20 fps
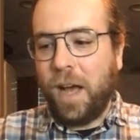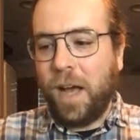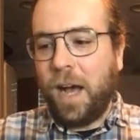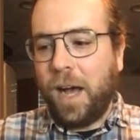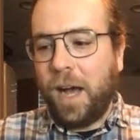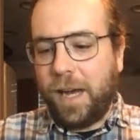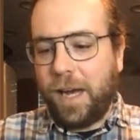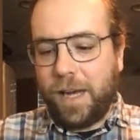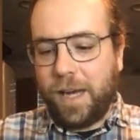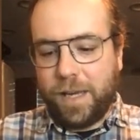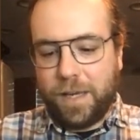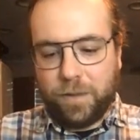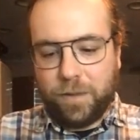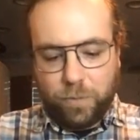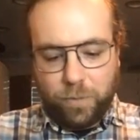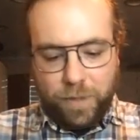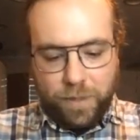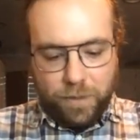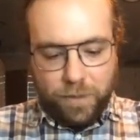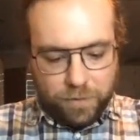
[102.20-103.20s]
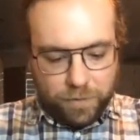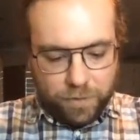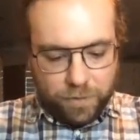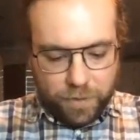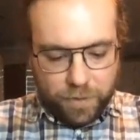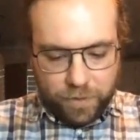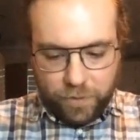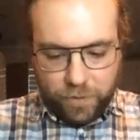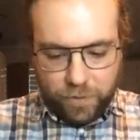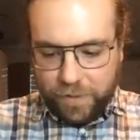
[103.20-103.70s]
Uh, well,
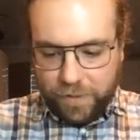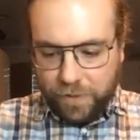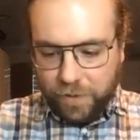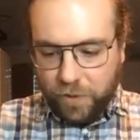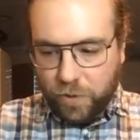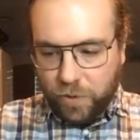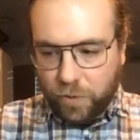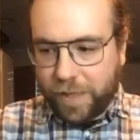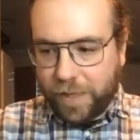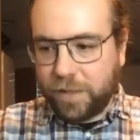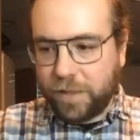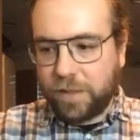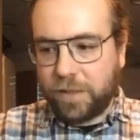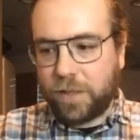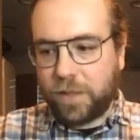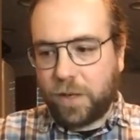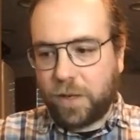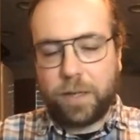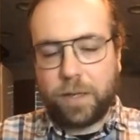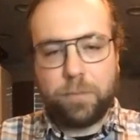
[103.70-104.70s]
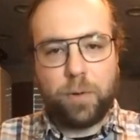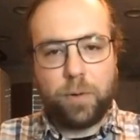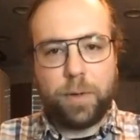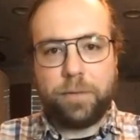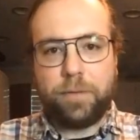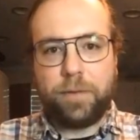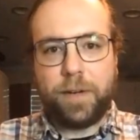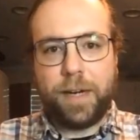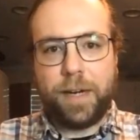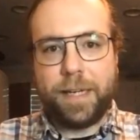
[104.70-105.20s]
you know, it's a great starting
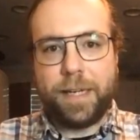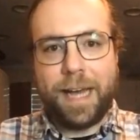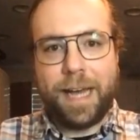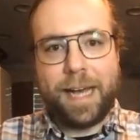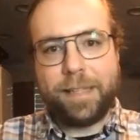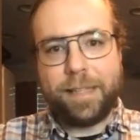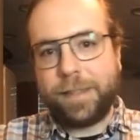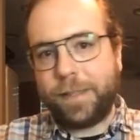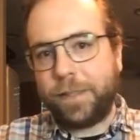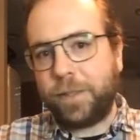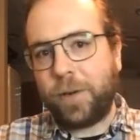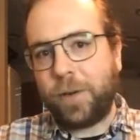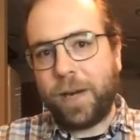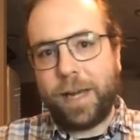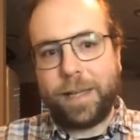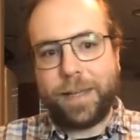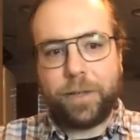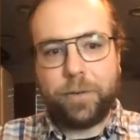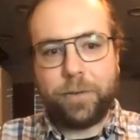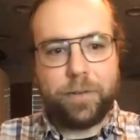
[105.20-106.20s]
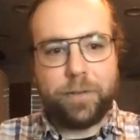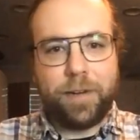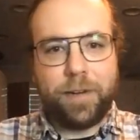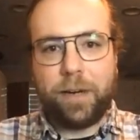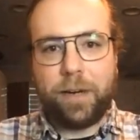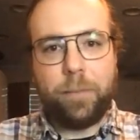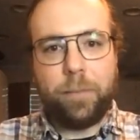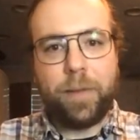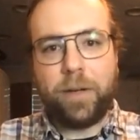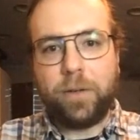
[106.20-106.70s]
point for any asset tracking or
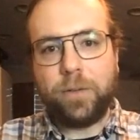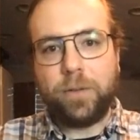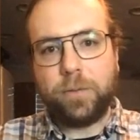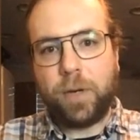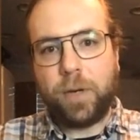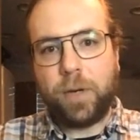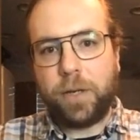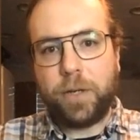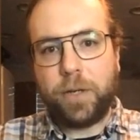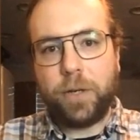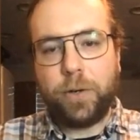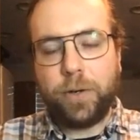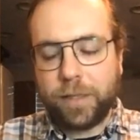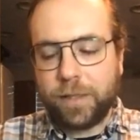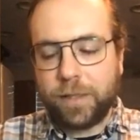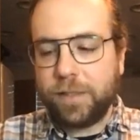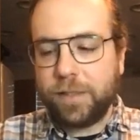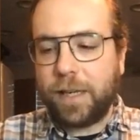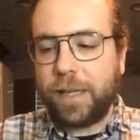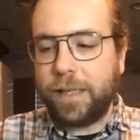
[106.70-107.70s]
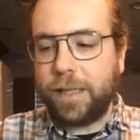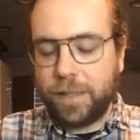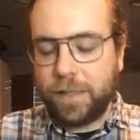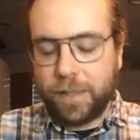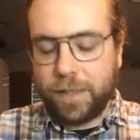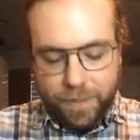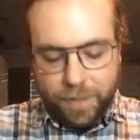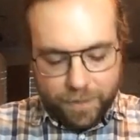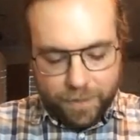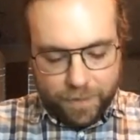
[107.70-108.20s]
environmental monitoring design.
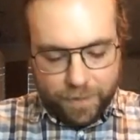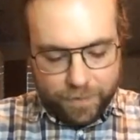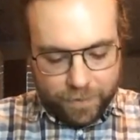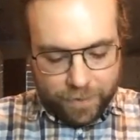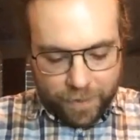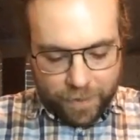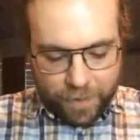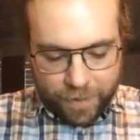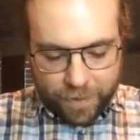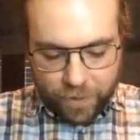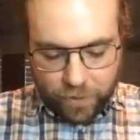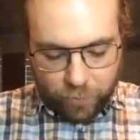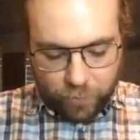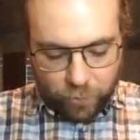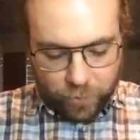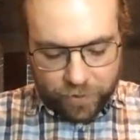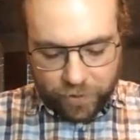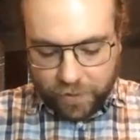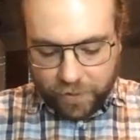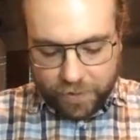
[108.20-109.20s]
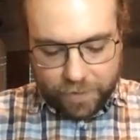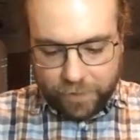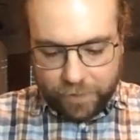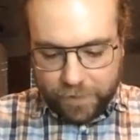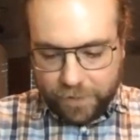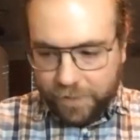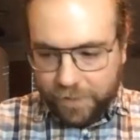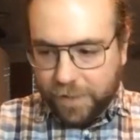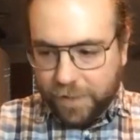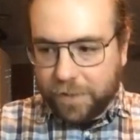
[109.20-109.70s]
Uh, you know, but with all the
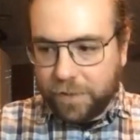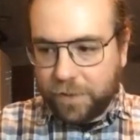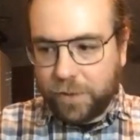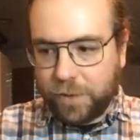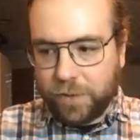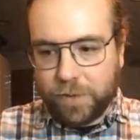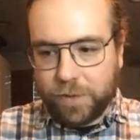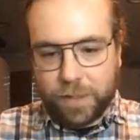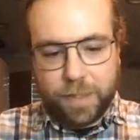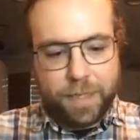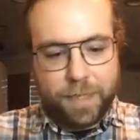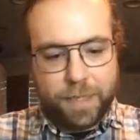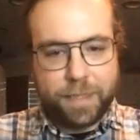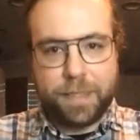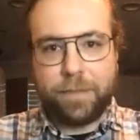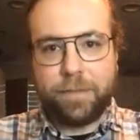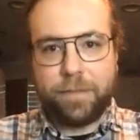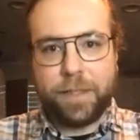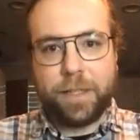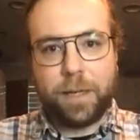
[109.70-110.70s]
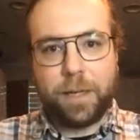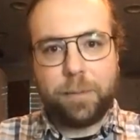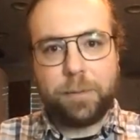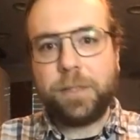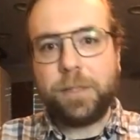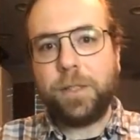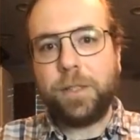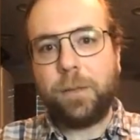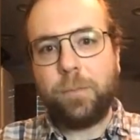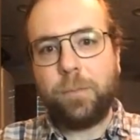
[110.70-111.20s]
different sensors and connectivity
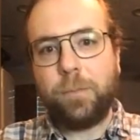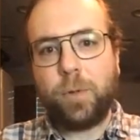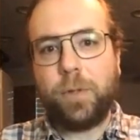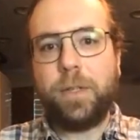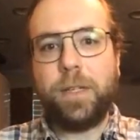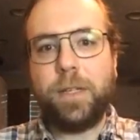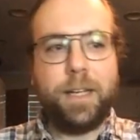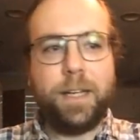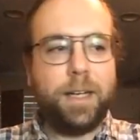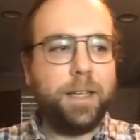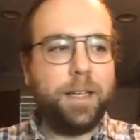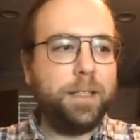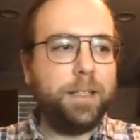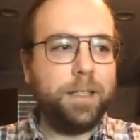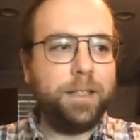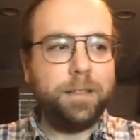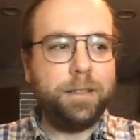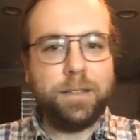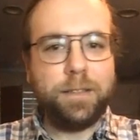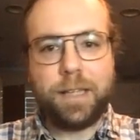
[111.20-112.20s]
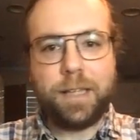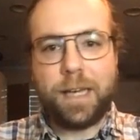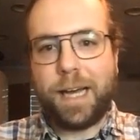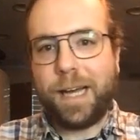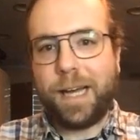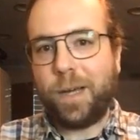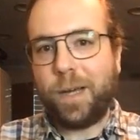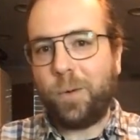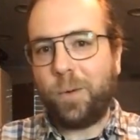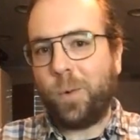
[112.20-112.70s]
options on board, uh, the
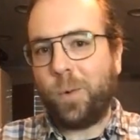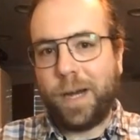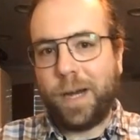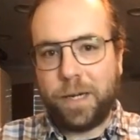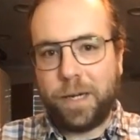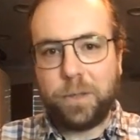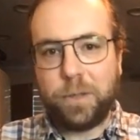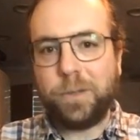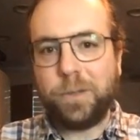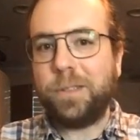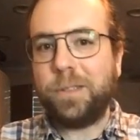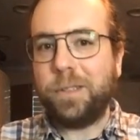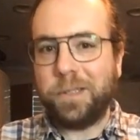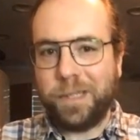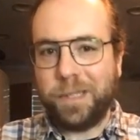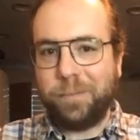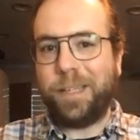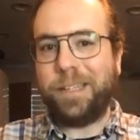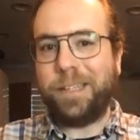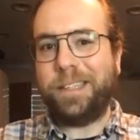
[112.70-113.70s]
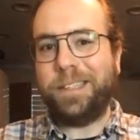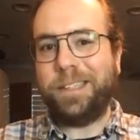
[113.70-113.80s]
SkyWire's the limit.